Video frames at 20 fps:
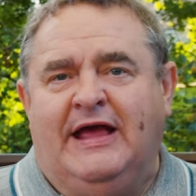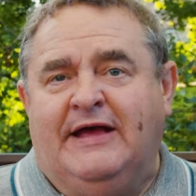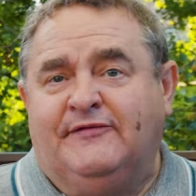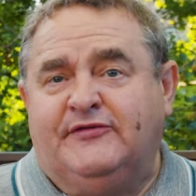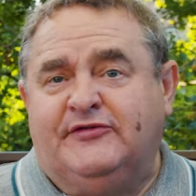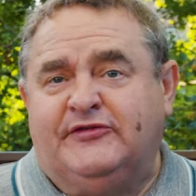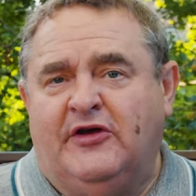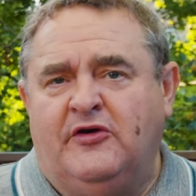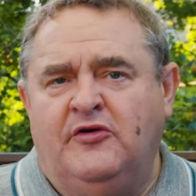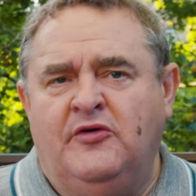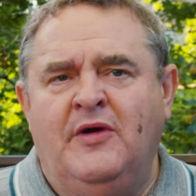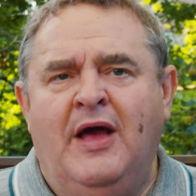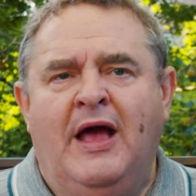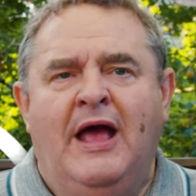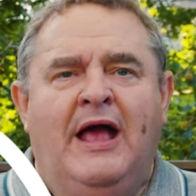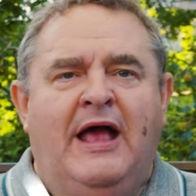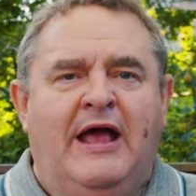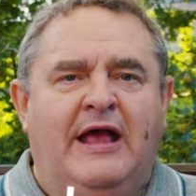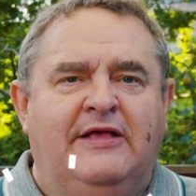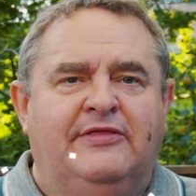If so,
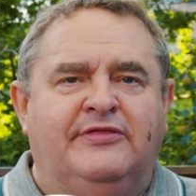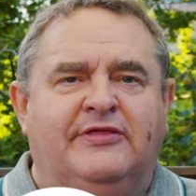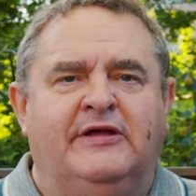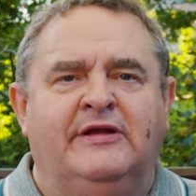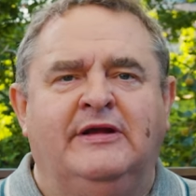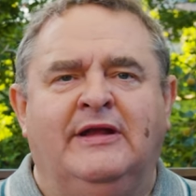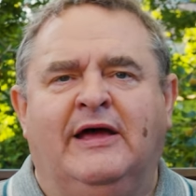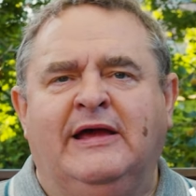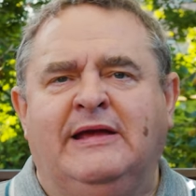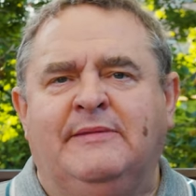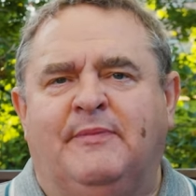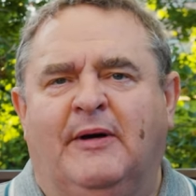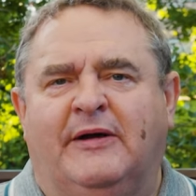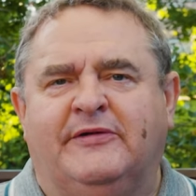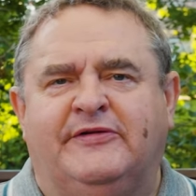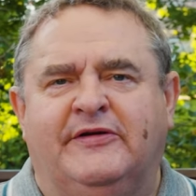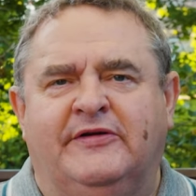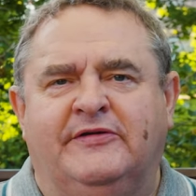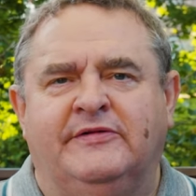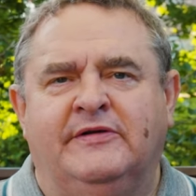hit the like
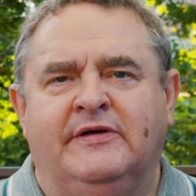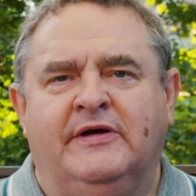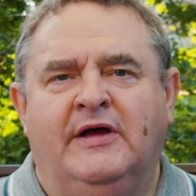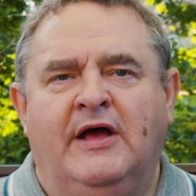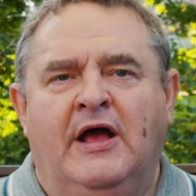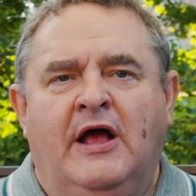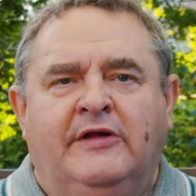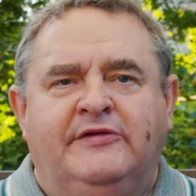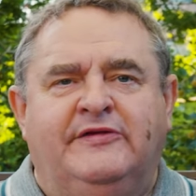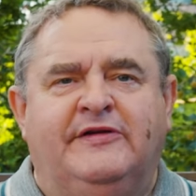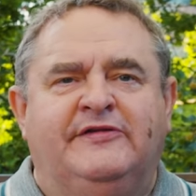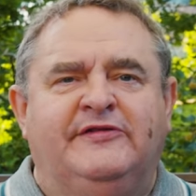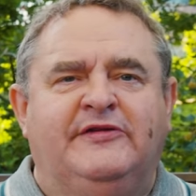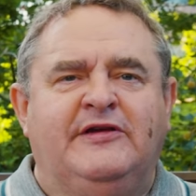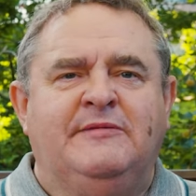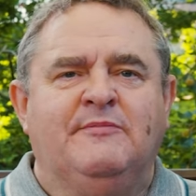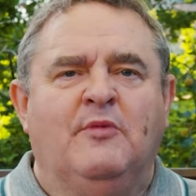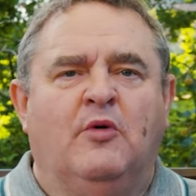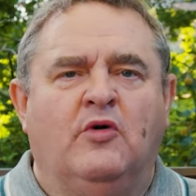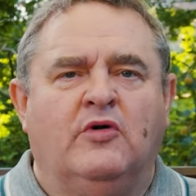button to
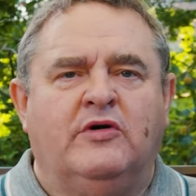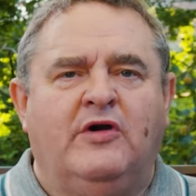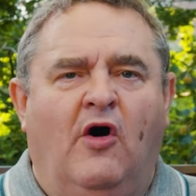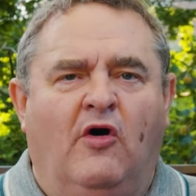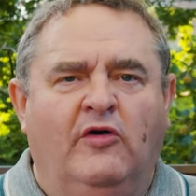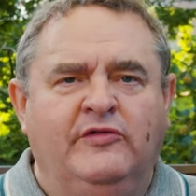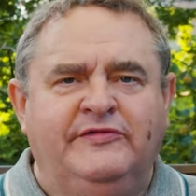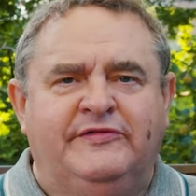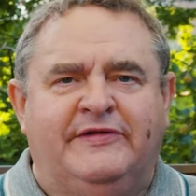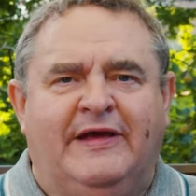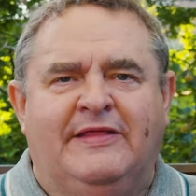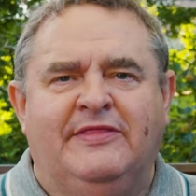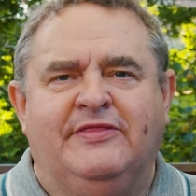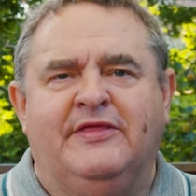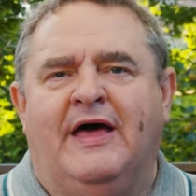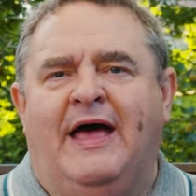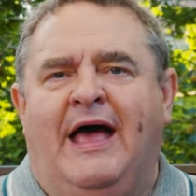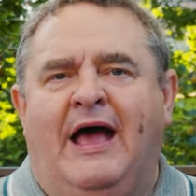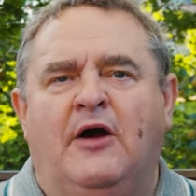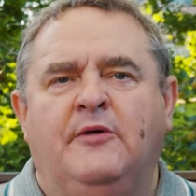see more content
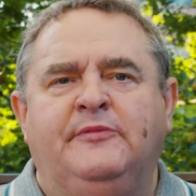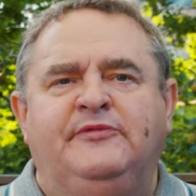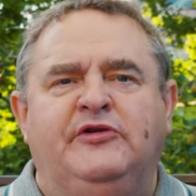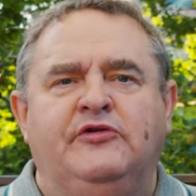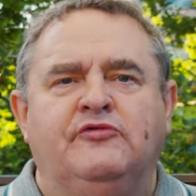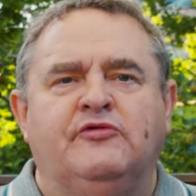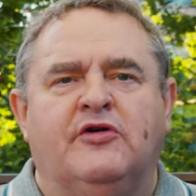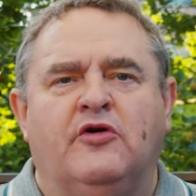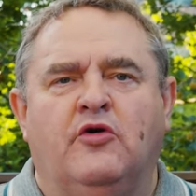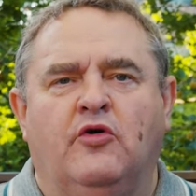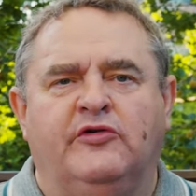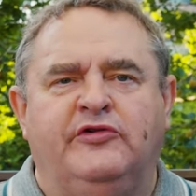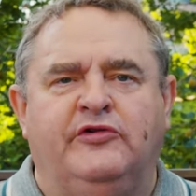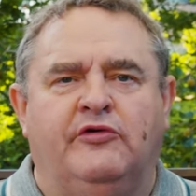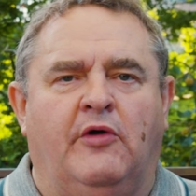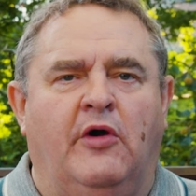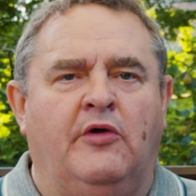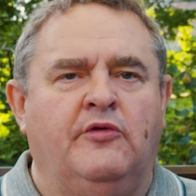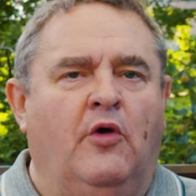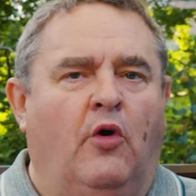that helps you record
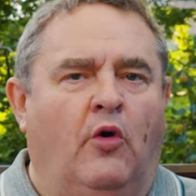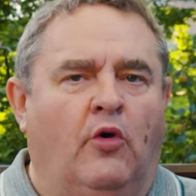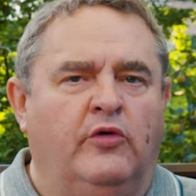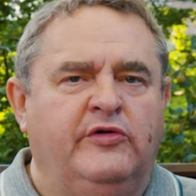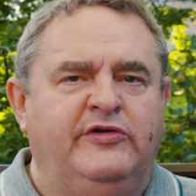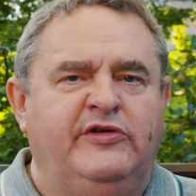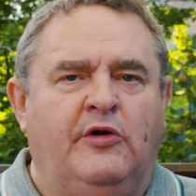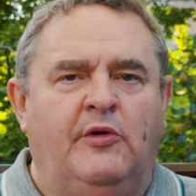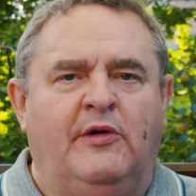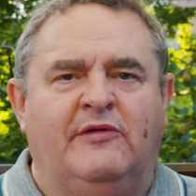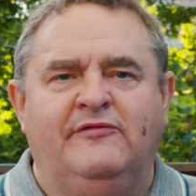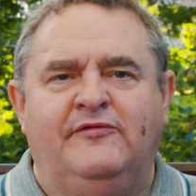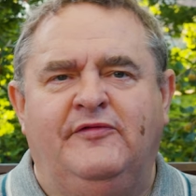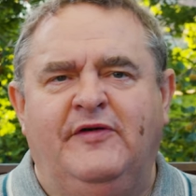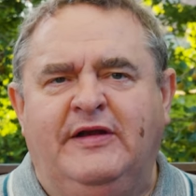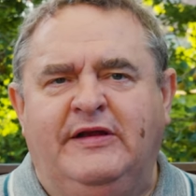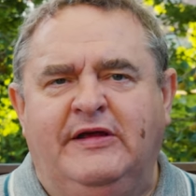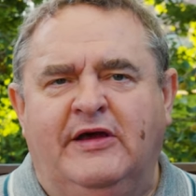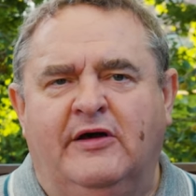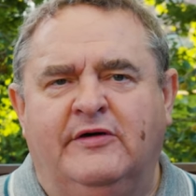your own audio and
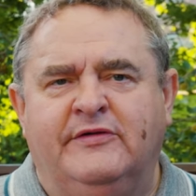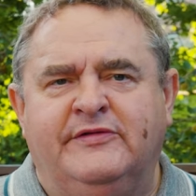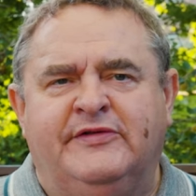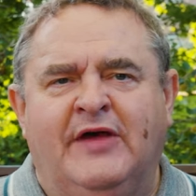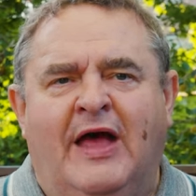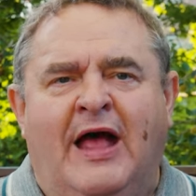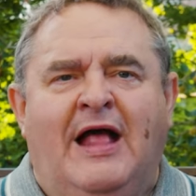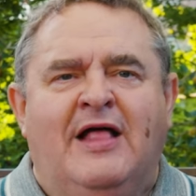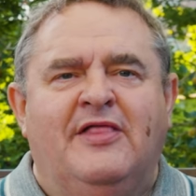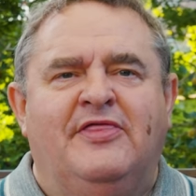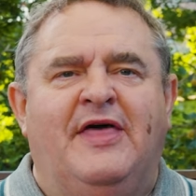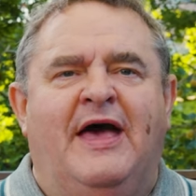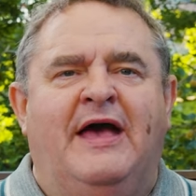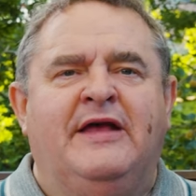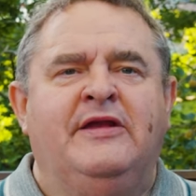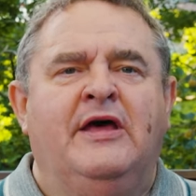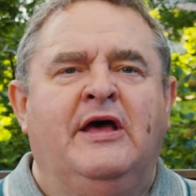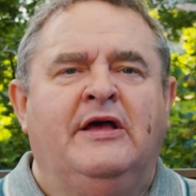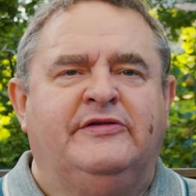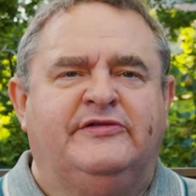videos,
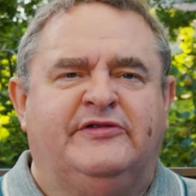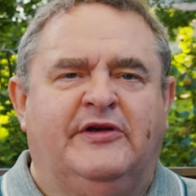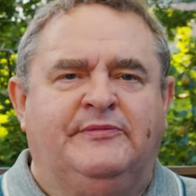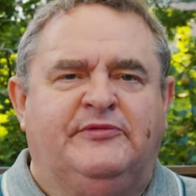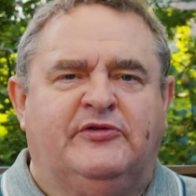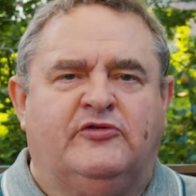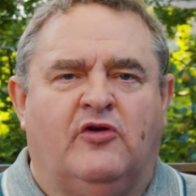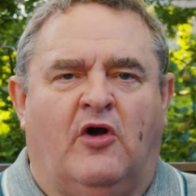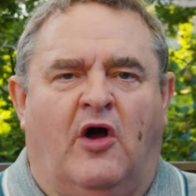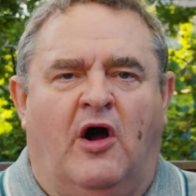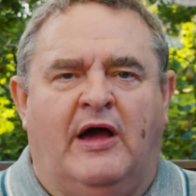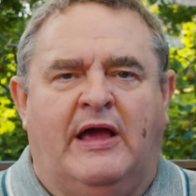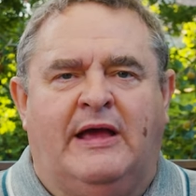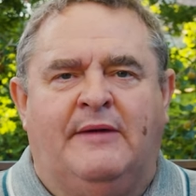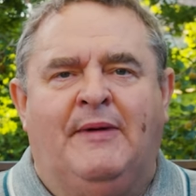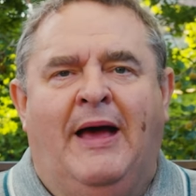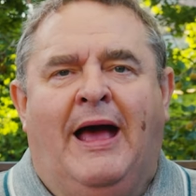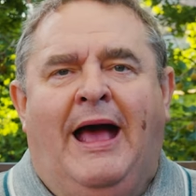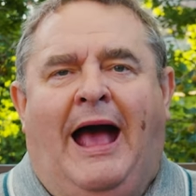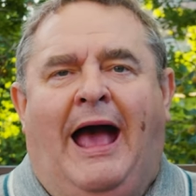then
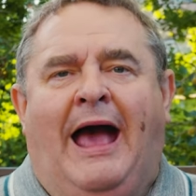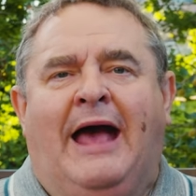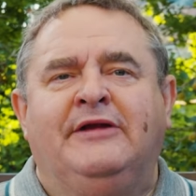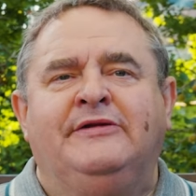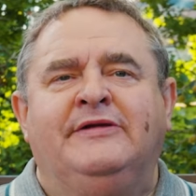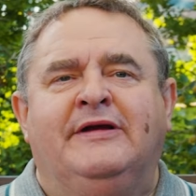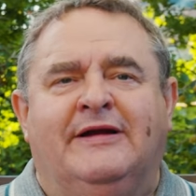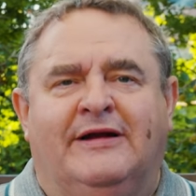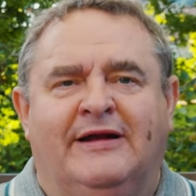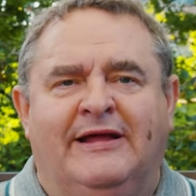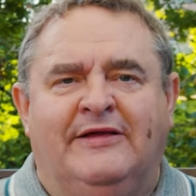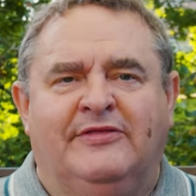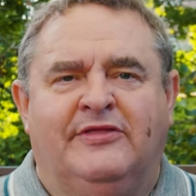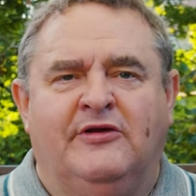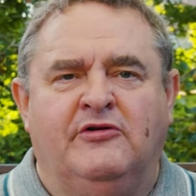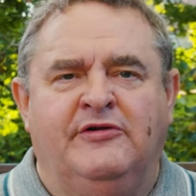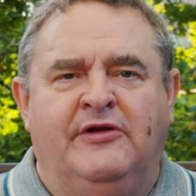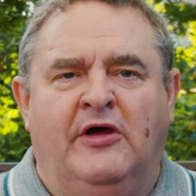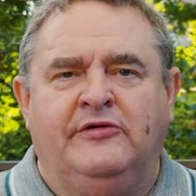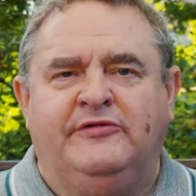subscribe and click
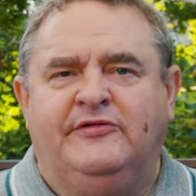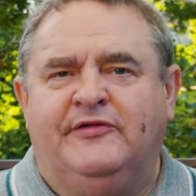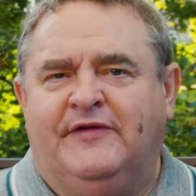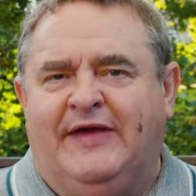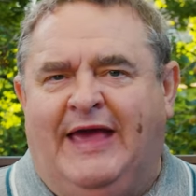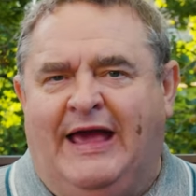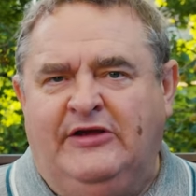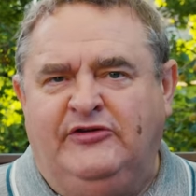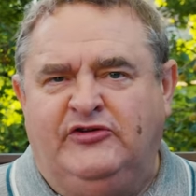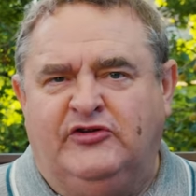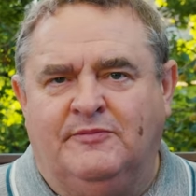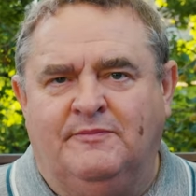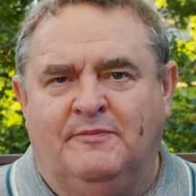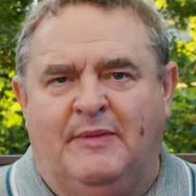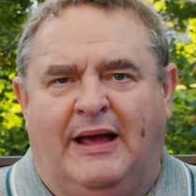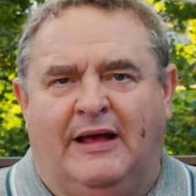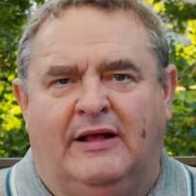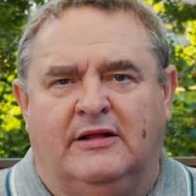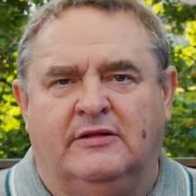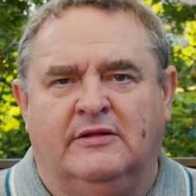the notification
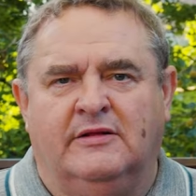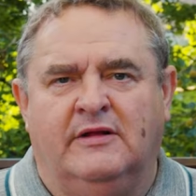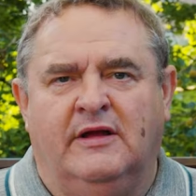bell.